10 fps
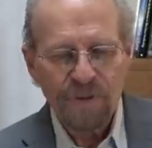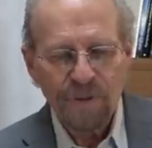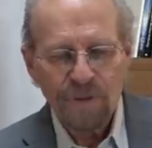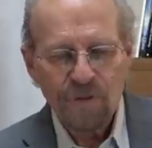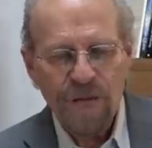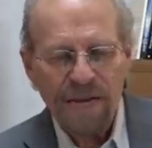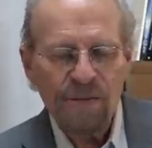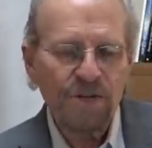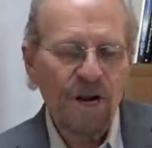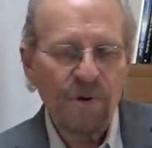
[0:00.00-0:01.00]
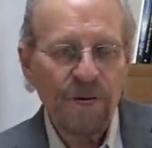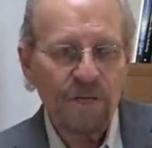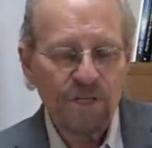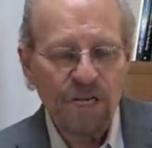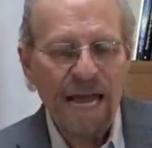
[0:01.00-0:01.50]

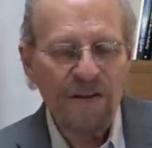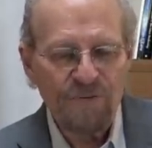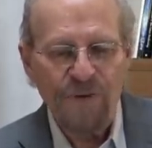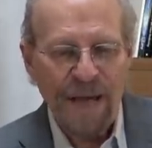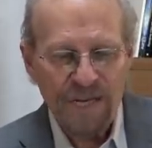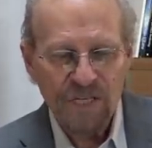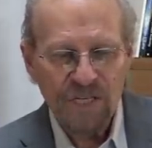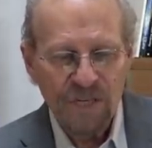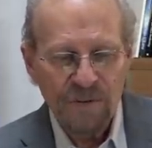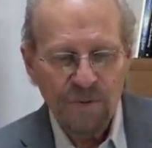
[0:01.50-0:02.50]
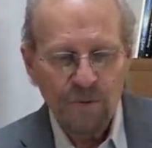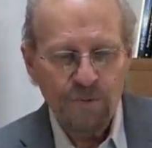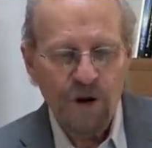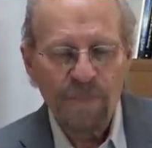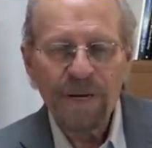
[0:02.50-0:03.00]
secondary side effects
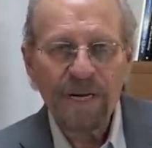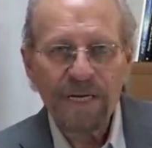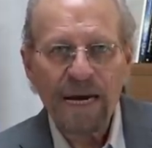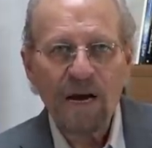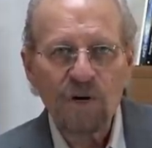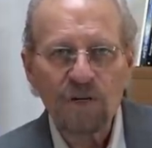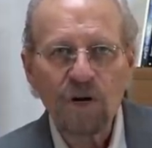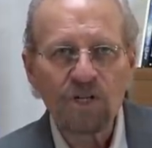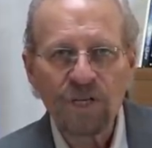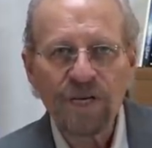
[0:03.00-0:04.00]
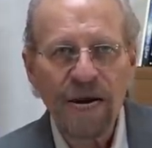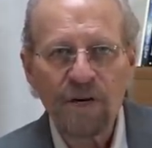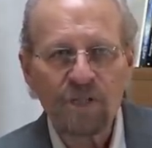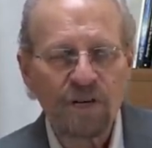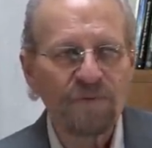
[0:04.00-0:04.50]
from an encounter, close
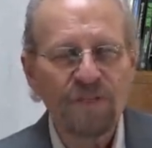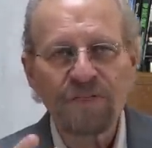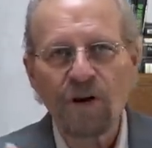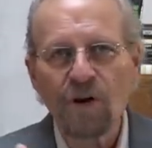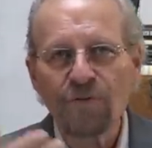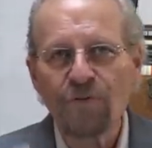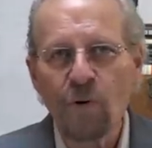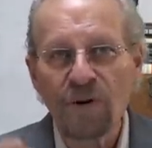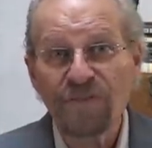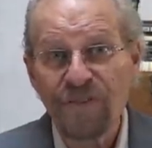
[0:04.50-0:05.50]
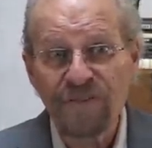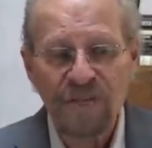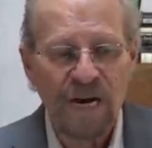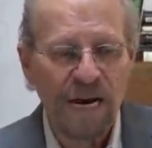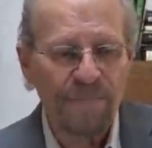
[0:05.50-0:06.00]
encounters of the third, fourth, fifth
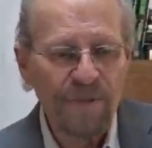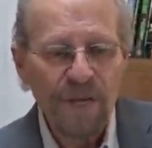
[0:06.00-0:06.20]
kind,